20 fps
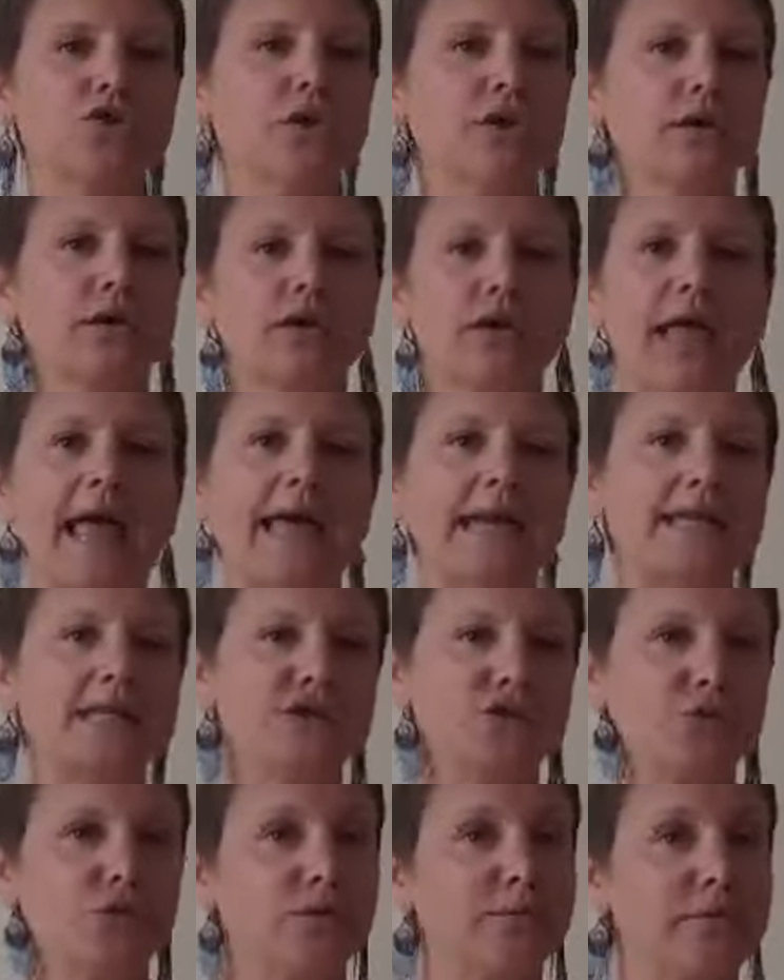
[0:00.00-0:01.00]
little
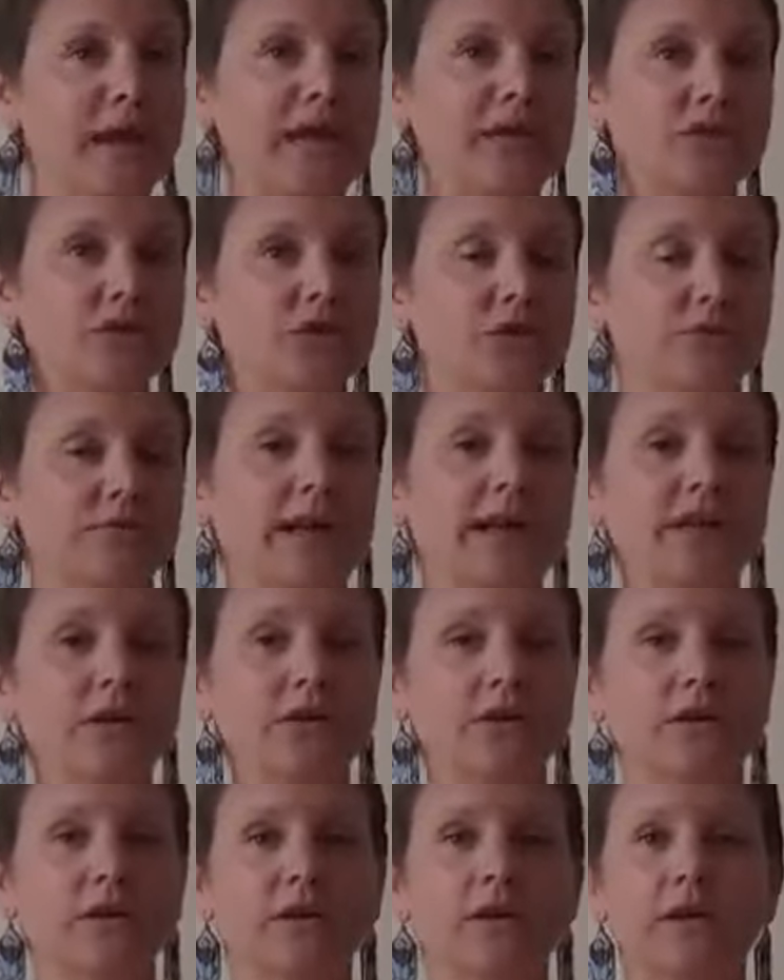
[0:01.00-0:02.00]
edits you can make to your
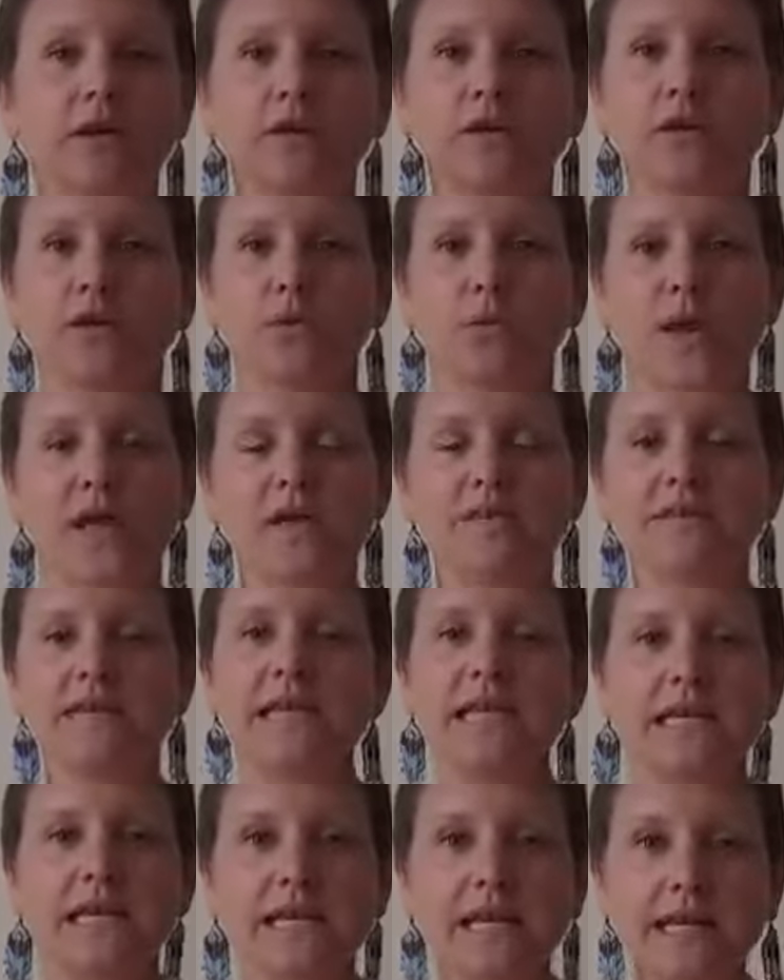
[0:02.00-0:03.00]
regular, way of
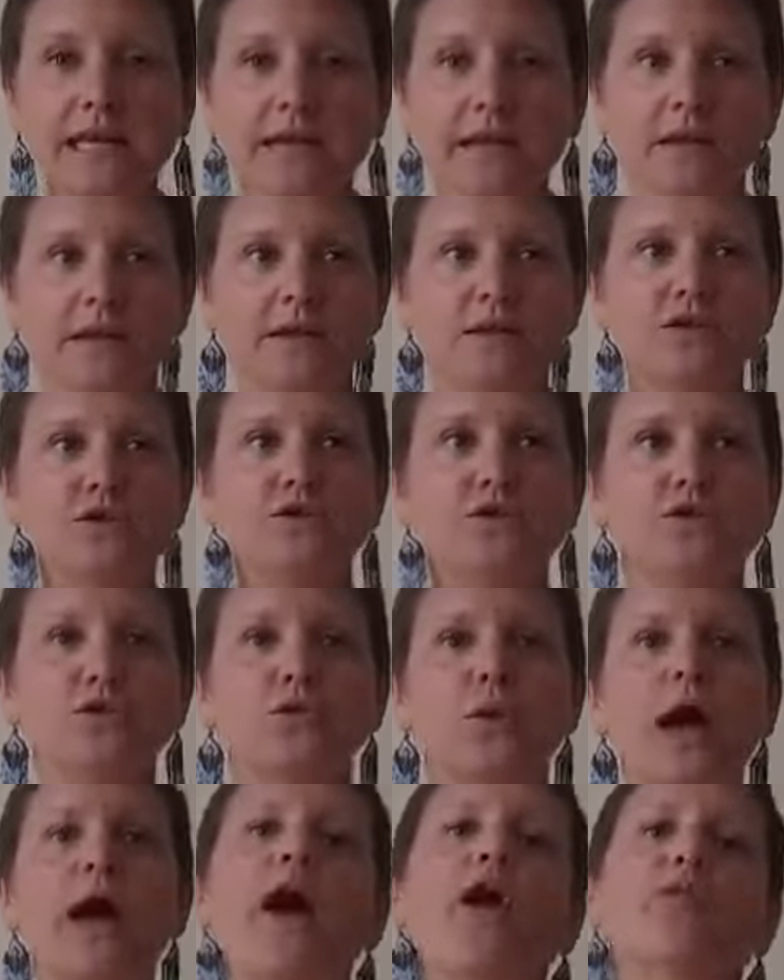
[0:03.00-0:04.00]
eating
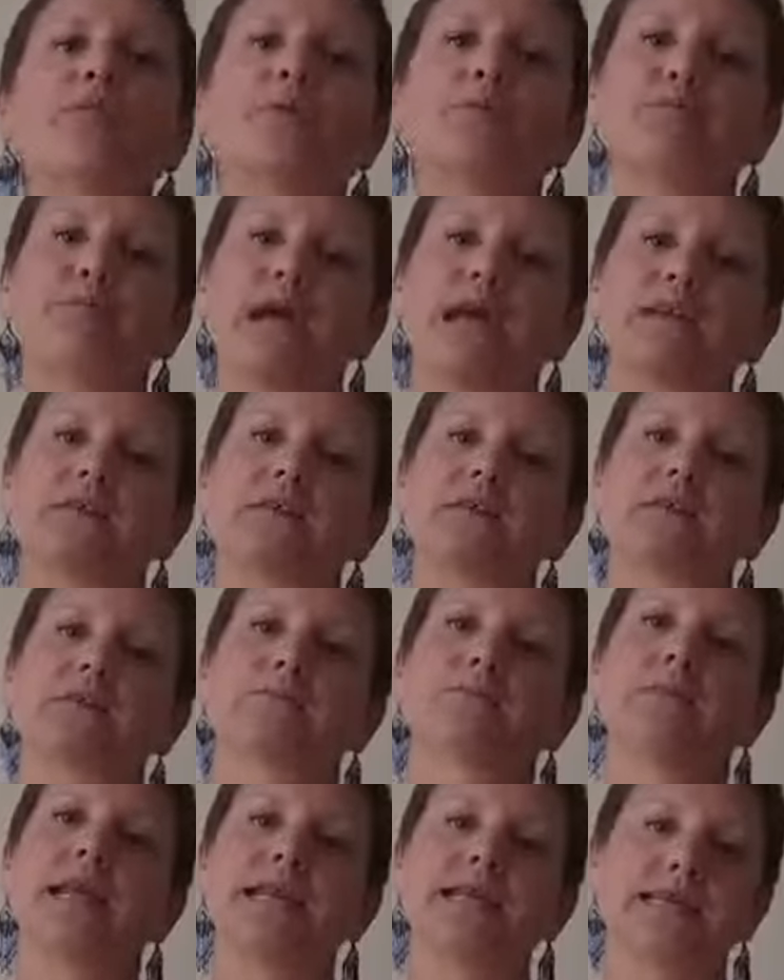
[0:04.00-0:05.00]
to help best
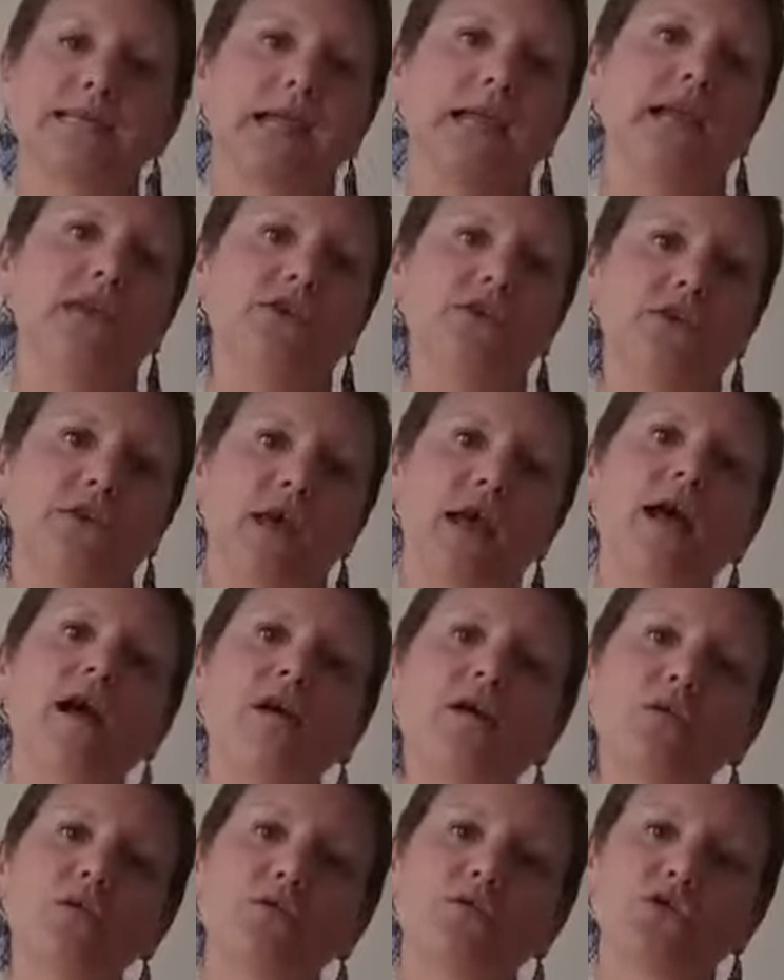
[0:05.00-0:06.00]
maintain your
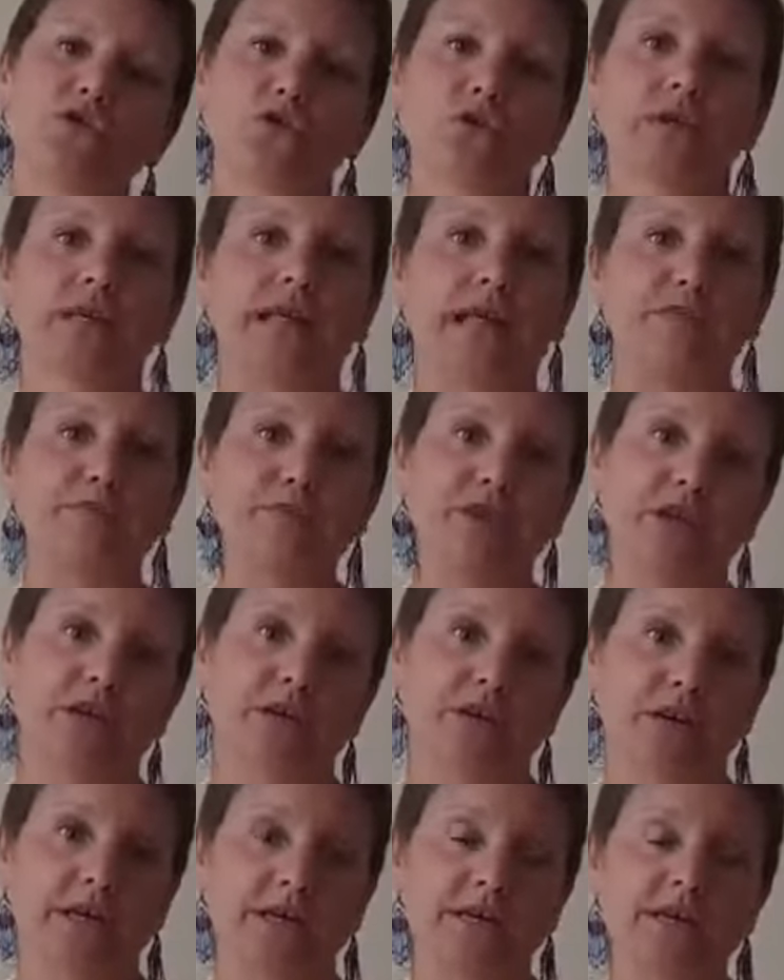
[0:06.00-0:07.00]
health during that
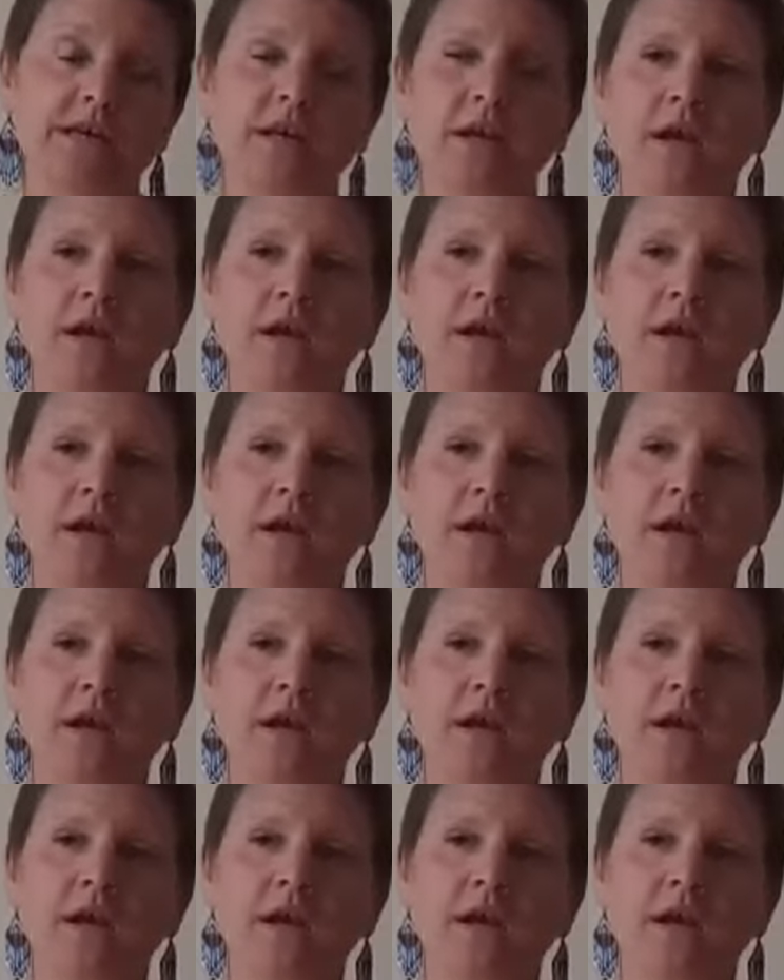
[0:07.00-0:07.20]
period.